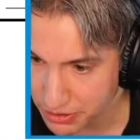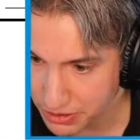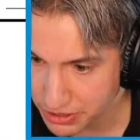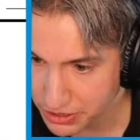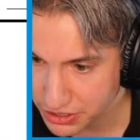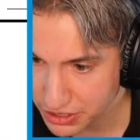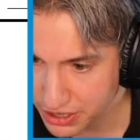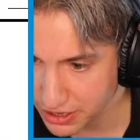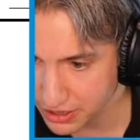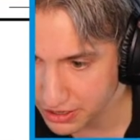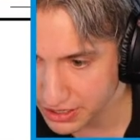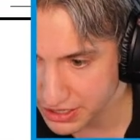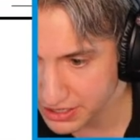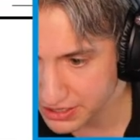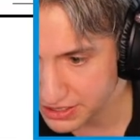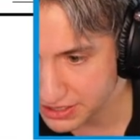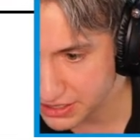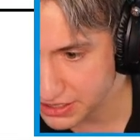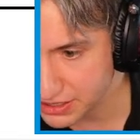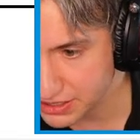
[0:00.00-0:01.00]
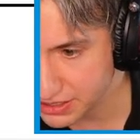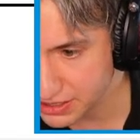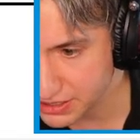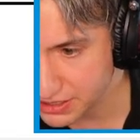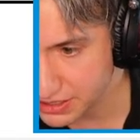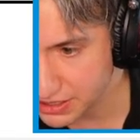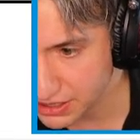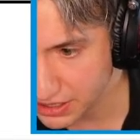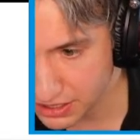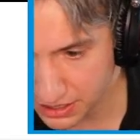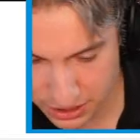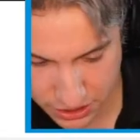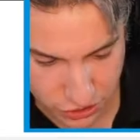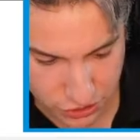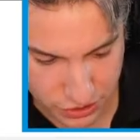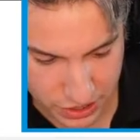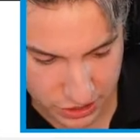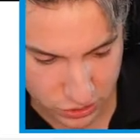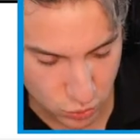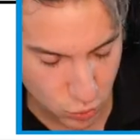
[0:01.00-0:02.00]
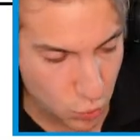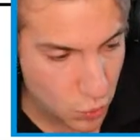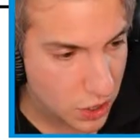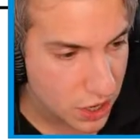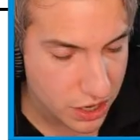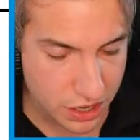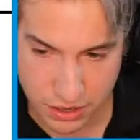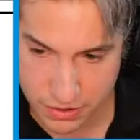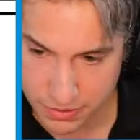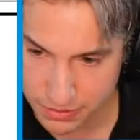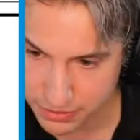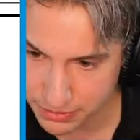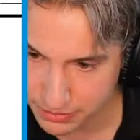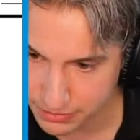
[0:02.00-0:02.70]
going to call this unit 1.